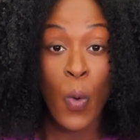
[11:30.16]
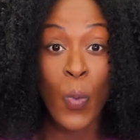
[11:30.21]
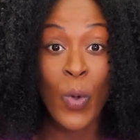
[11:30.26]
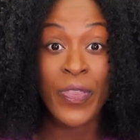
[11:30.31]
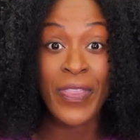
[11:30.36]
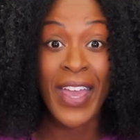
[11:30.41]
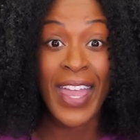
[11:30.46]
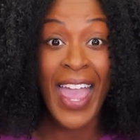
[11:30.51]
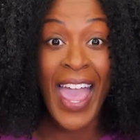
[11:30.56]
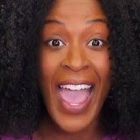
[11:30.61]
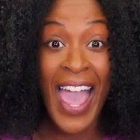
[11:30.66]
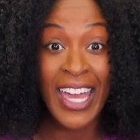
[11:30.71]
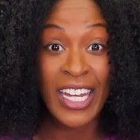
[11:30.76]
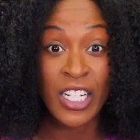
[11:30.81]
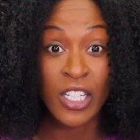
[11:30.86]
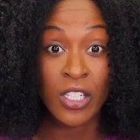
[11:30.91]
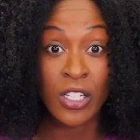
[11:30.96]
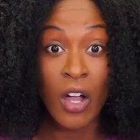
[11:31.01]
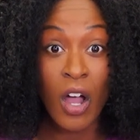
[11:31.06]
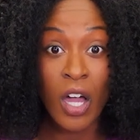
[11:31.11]
When they
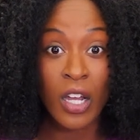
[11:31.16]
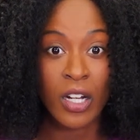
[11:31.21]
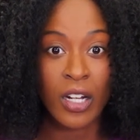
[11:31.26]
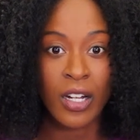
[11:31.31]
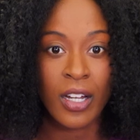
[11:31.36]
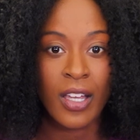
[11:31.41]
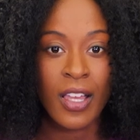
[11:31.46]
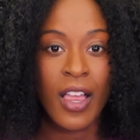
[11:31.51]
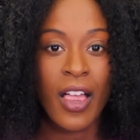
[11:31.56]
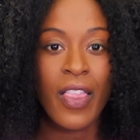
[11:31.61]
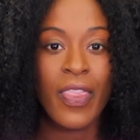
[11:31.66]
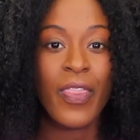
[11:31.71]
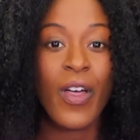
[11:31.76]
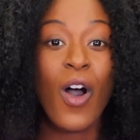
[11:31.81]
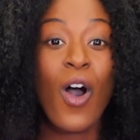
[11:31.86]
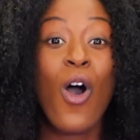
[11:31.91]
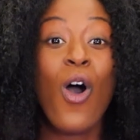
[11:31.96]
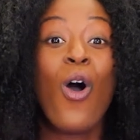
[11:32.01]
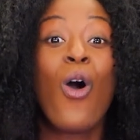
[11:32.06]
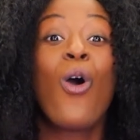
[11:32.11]
had a daughter,
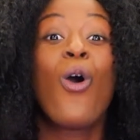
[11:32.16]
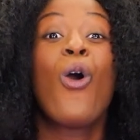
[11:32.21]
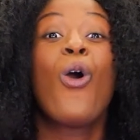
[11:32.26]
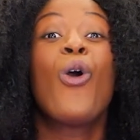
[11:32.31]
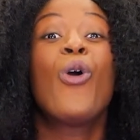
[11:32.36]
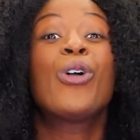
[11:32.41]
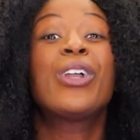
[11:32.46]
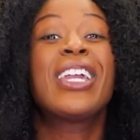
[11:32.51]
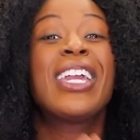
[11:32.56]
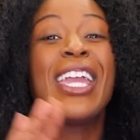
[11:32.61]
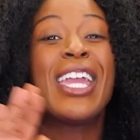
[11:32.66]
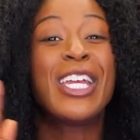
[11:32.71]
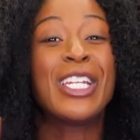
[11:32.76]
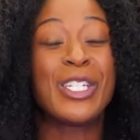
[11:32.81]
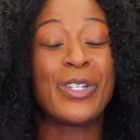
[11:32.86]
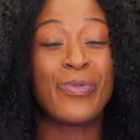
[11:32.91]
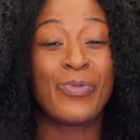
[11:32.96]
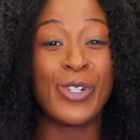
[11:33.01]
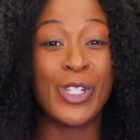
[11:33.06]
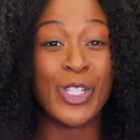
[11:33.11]
the whole
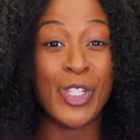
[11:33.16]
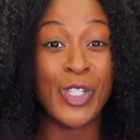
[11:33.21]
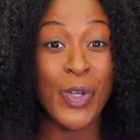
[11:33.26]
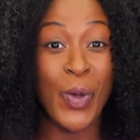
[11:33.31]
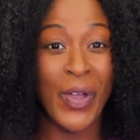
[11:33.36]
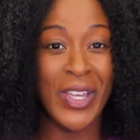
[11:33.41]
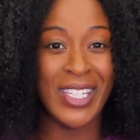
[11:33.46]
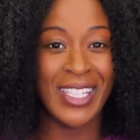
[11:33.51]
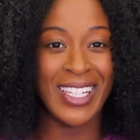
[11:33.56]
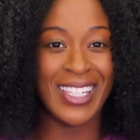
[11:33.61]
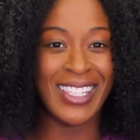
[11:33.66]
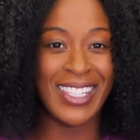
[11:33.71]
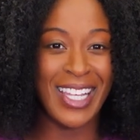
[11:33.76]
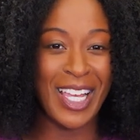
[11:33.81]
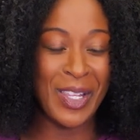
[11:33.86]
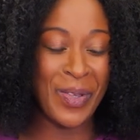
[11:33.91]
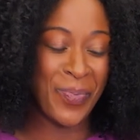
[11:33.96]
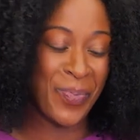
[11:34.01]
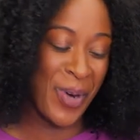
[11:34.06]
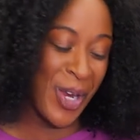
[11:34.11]
kingdom rejoiced in
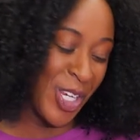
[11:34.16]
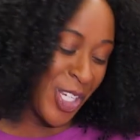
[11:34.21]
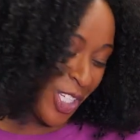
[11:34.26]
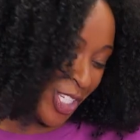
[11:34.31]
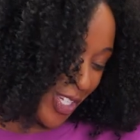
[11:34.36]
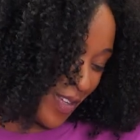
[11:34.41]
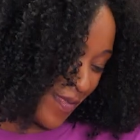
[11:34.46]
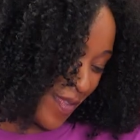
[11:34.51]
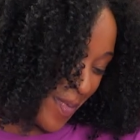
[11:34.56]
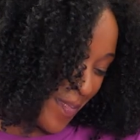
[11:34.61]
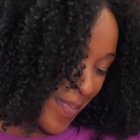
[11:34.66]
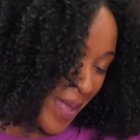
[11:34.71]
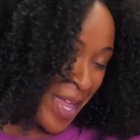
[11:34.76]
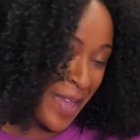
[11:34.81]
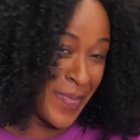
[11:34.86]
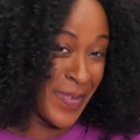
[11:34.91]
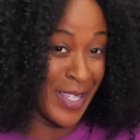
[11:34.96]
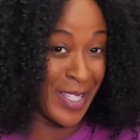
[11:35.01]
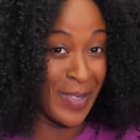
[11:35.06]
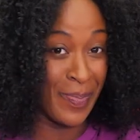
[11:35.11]
celebration of the
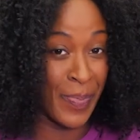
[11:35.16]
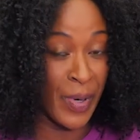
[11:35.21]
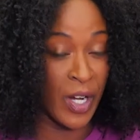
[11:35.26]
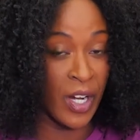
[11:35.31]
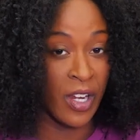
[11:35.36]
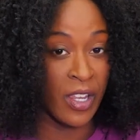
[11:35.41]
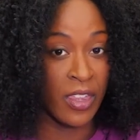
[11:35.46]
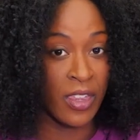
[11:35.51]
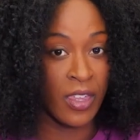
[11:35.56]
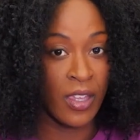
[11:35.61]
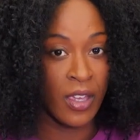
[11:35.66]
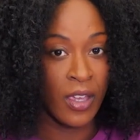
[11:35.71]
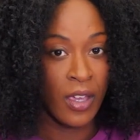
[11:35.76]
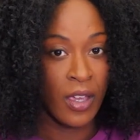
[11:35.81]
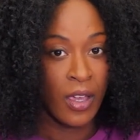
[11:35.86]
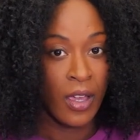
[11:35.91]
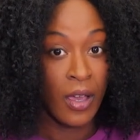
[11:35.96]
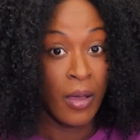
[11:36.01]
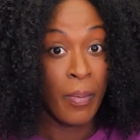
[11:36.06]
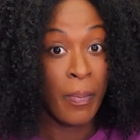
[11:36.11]
baby's birth.
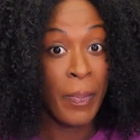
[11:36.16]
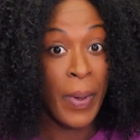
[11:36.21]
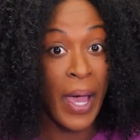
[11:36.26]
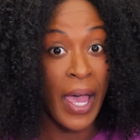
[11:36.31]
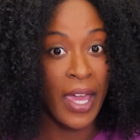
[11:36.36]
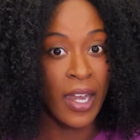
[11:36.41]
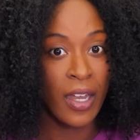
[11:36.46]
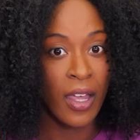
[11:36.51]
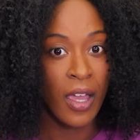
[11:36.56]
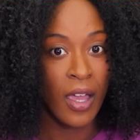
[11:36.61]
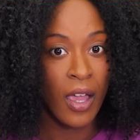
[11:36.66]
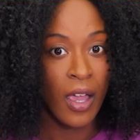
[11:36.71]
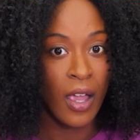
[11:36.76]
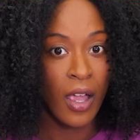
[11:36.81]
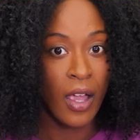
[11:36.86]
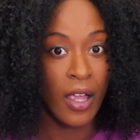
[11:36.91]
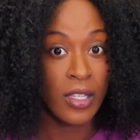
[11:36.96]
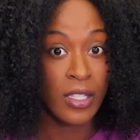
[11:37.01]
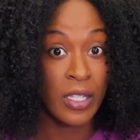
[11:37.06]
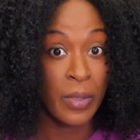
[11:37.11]
But
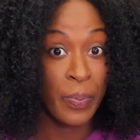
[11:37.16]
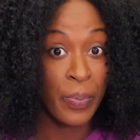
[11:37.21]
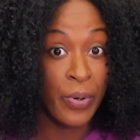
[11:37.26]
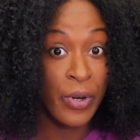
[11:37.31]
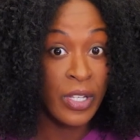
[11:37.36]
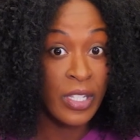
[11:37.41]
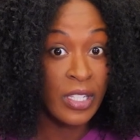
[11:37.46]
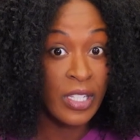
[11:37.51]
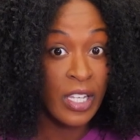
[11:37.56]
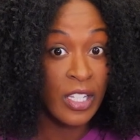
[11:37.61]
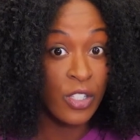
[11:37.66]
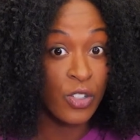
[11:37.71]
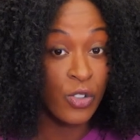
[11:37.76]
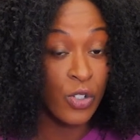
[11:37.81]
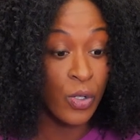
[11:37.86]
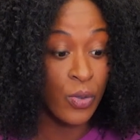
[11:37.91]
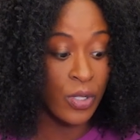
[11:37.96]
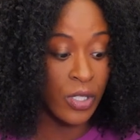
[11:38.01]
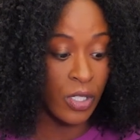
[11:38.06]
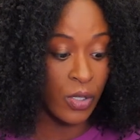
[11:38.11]
as the princess
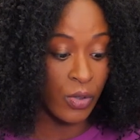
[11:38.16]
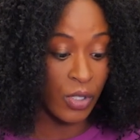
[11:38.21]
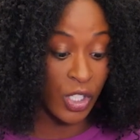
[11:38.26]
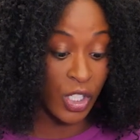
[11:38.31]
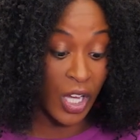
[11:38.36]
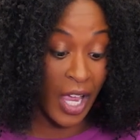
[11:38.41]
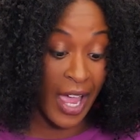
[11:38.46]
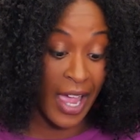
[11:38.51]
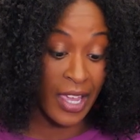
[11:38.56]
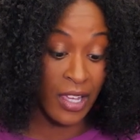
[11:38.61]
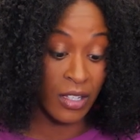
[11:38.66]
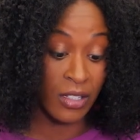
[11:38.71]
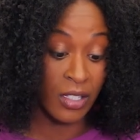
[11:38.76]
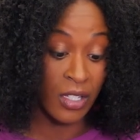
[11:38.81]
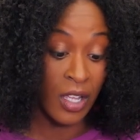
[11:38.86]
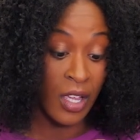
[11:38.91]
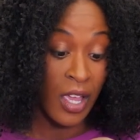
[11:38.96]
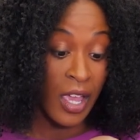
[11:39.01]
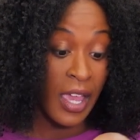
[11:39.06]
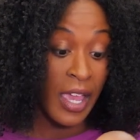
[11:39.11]
grew into a
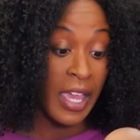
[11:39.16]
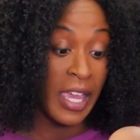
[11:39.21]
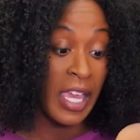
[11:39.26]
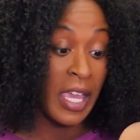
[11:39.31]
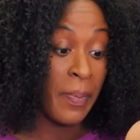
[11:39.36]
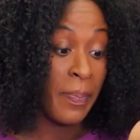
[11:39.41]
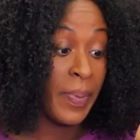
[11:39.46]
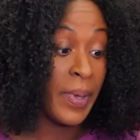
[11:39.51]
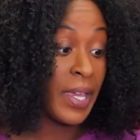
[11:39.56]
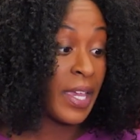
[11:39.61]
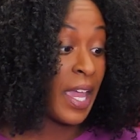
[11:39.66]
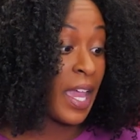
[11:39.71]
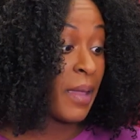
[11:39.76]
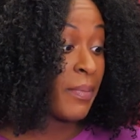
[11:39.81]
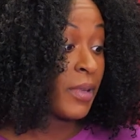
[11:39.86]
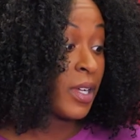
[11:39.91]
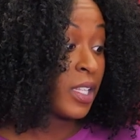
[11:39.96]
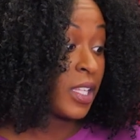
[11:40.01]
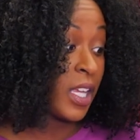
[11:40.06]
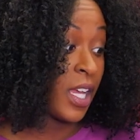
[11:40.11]
child, it
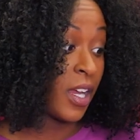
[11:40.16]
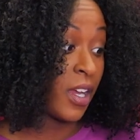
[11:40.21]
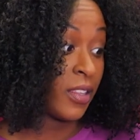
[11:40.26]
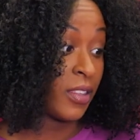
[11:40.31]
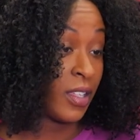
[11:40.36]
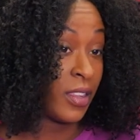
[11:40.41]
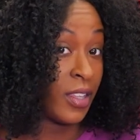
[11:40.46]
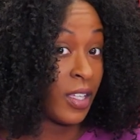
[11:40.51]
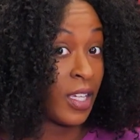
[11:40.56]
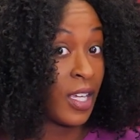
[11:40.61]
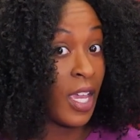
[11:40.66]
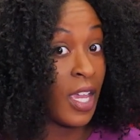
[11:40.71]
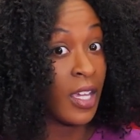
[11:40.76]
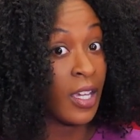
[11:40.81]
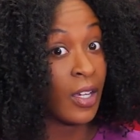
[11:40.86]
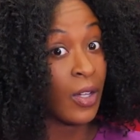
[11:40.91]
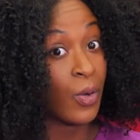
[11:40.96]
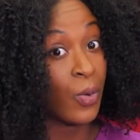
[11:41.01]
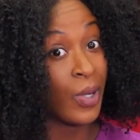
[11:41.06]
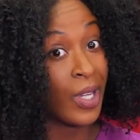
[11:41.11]
became clear that the
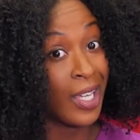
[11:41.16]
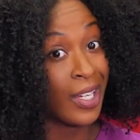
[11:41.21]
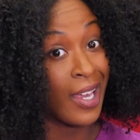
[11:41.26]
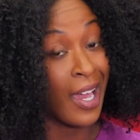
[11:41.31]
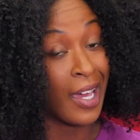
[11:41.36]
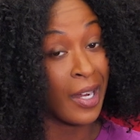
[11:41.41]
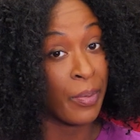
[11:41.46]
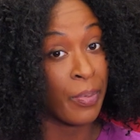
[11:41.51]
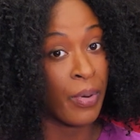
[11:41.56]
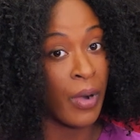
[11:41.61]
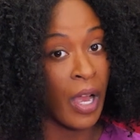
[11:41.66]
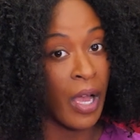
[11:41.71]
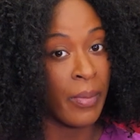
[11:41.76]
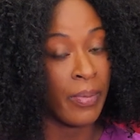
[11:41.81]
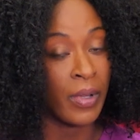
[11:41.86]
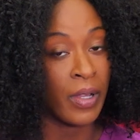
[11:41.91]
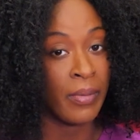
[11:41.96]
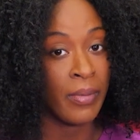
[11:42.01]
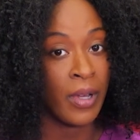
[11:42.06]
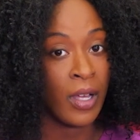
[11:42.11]
king and queen had a
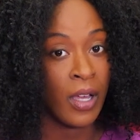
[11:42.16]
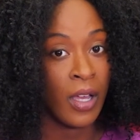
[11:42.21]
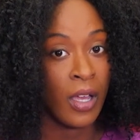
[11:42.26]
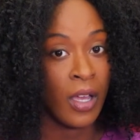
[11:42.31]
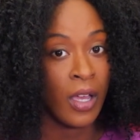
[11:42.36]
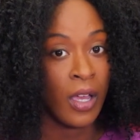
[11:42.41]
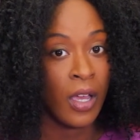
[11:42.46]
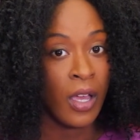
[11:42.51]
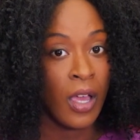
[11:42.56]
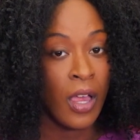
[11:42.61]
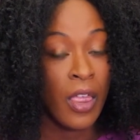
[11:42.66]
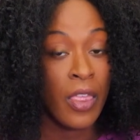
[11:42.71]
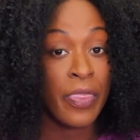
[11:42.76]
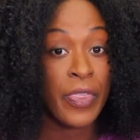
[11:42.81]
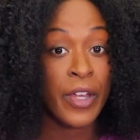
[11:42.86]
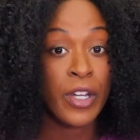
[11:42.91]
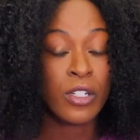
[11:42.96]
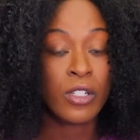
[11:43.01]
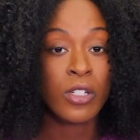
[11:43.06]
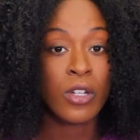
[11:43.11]
problem.
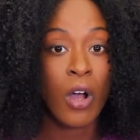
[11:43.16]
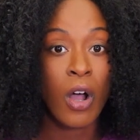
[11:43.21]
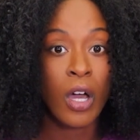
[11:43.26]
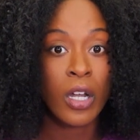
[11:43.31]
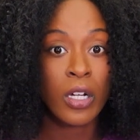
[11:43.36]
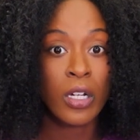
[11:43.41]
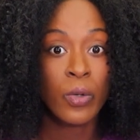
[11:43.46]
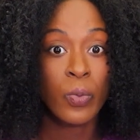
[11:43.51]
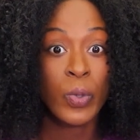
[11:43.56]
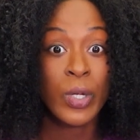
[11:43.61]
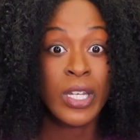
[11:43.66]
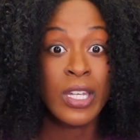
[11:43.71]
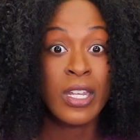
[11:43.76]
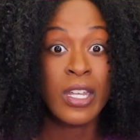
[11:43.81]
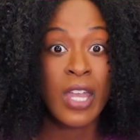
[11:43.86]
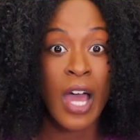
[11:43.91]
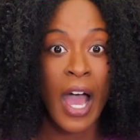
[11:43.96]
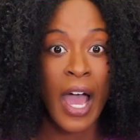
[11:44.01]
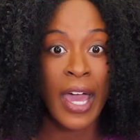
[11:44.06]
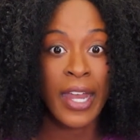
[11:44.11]
Their daughter would
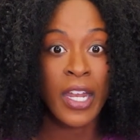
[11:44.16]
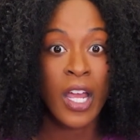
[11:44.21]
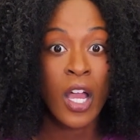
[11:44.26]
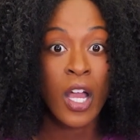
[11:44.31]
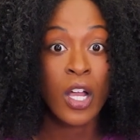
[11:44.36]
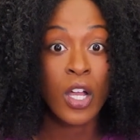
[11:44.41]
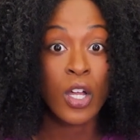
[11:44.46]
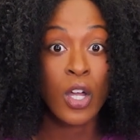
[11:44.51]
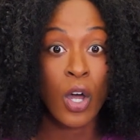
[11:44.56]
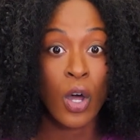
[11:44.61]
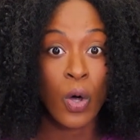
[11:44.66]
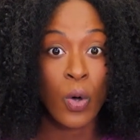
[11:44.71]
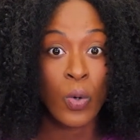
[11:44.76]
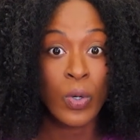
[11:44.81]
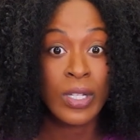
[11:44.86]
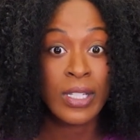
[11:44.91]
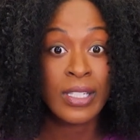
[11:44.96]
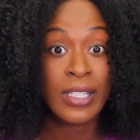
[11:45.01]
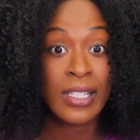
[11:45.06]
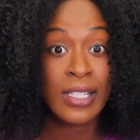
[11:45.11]
not
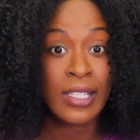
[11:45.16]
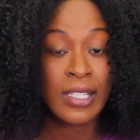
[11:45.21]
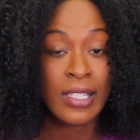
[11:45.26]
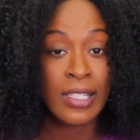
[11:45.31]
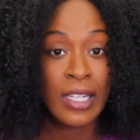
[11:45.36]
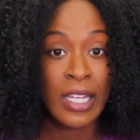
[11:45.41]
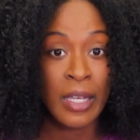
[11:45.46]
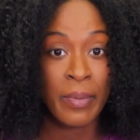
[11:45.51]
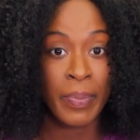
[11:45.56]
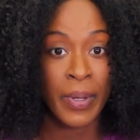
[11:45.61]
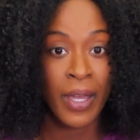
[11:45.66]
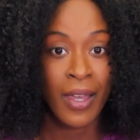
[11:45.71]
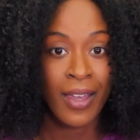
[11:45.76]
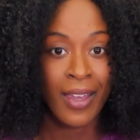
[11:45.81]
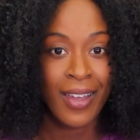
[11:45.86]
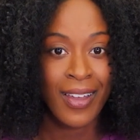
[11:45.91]
go to sleep.